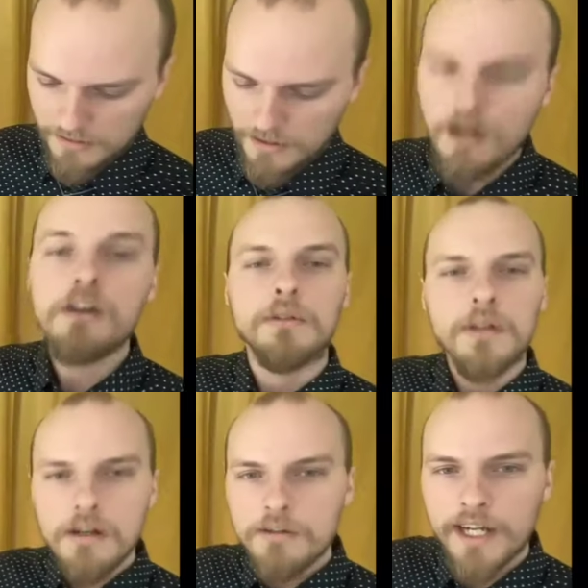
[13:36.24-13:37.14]
Oh,
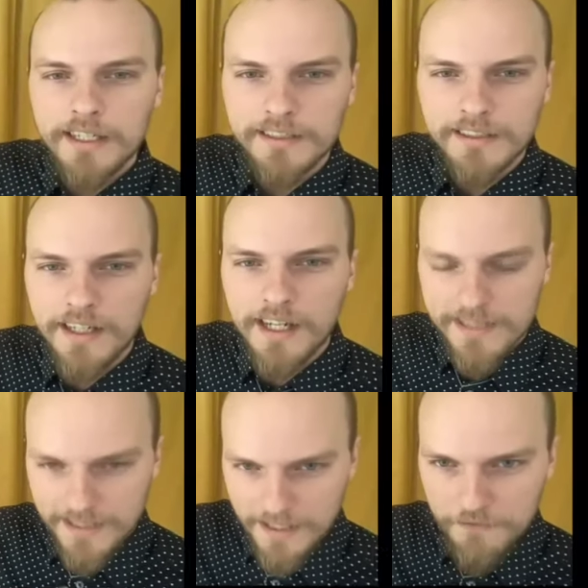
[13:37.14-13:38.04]
hey, I
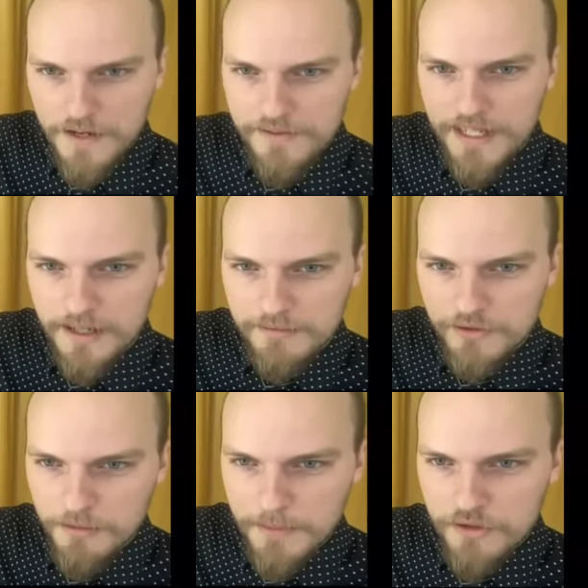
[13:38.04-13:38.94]
think I found that
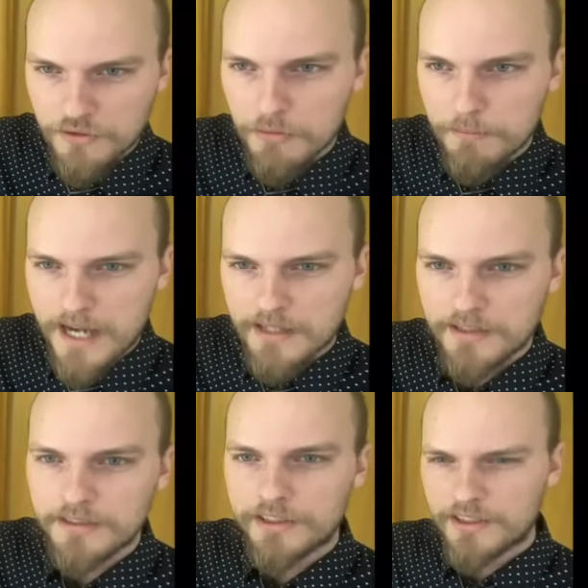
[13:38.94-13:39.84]
geometrical
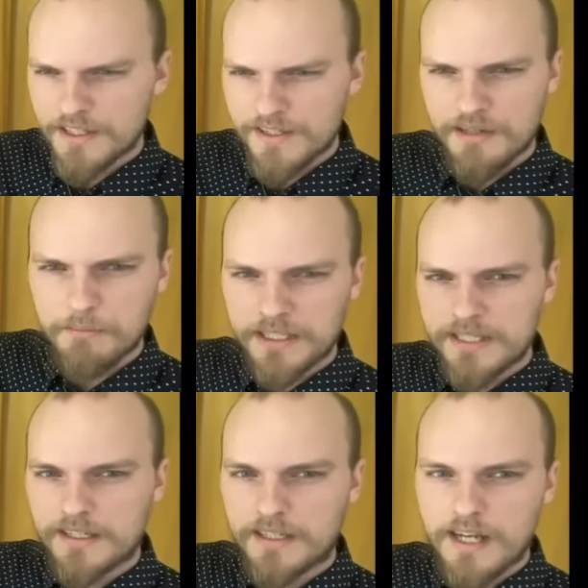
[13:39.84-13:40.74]
pattern. Uranus
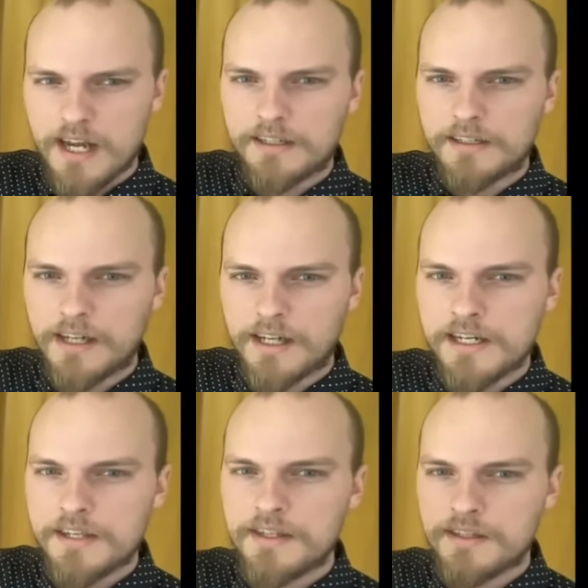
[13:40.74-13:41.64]
completes a kite.
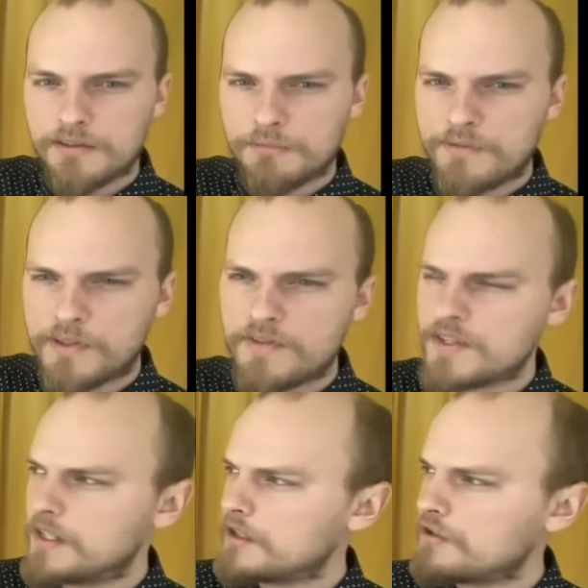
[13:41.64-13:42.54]
I think the River of
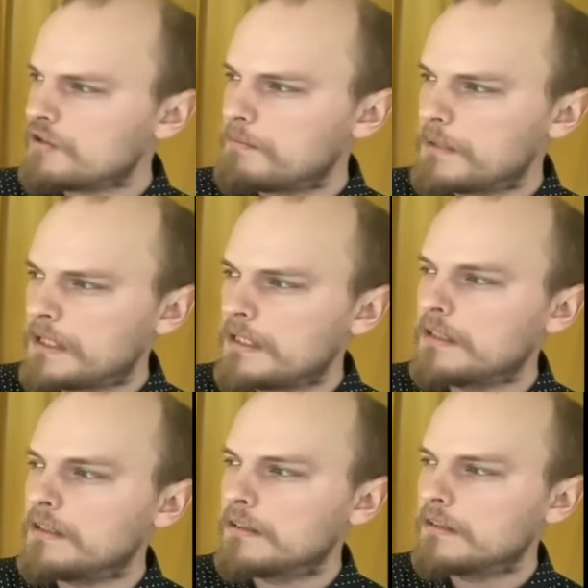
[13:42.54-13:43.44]
Styx should
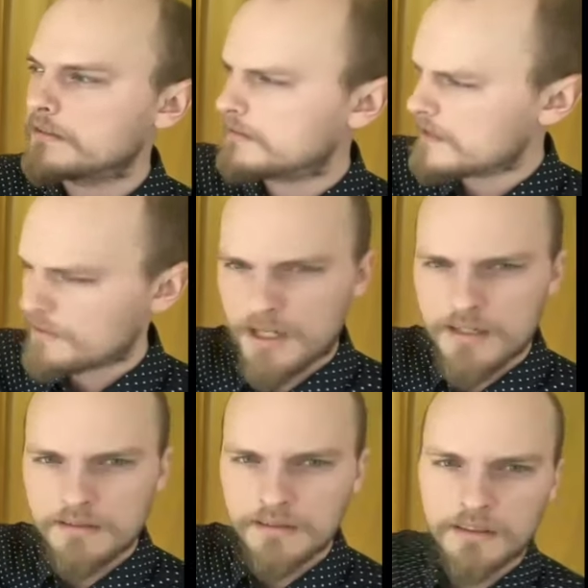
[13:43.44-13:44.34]
be this way.
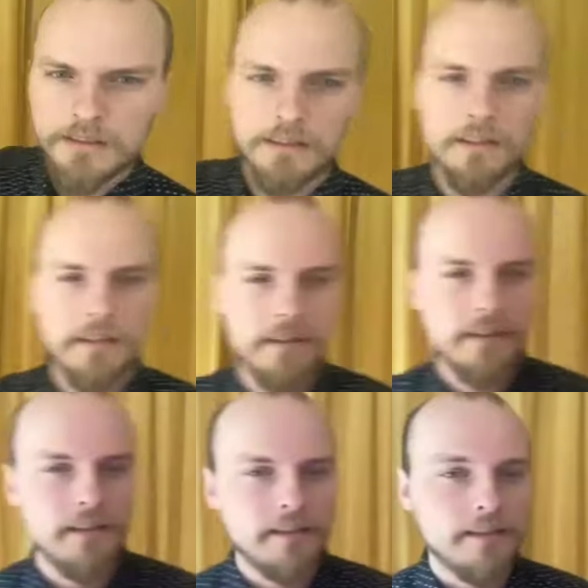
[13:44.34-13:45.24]

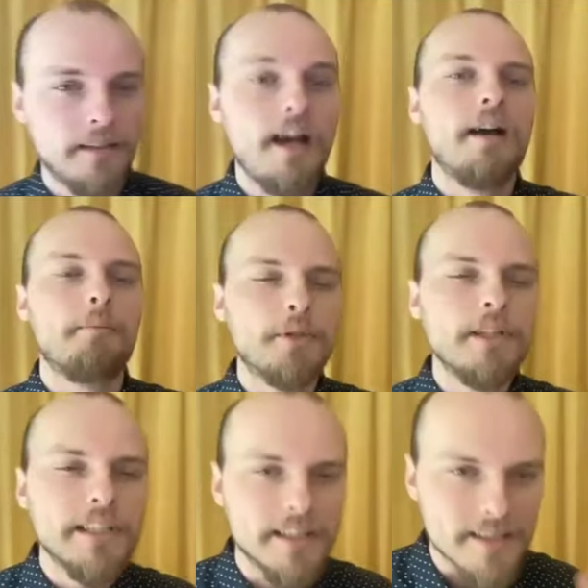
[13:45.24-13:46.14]
Ah,
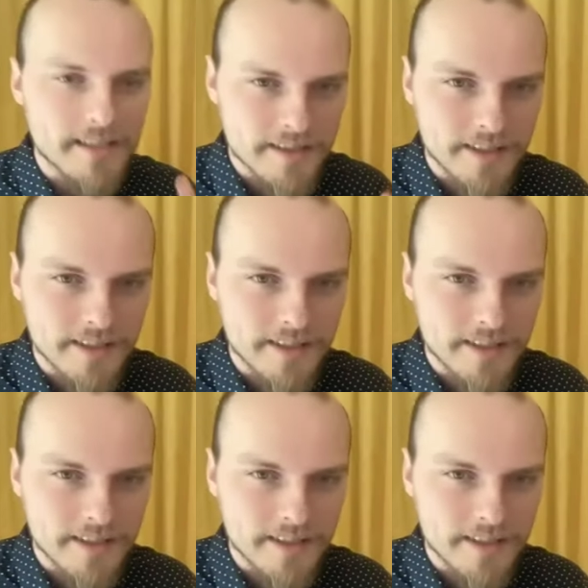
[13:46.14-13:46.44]
brilliant.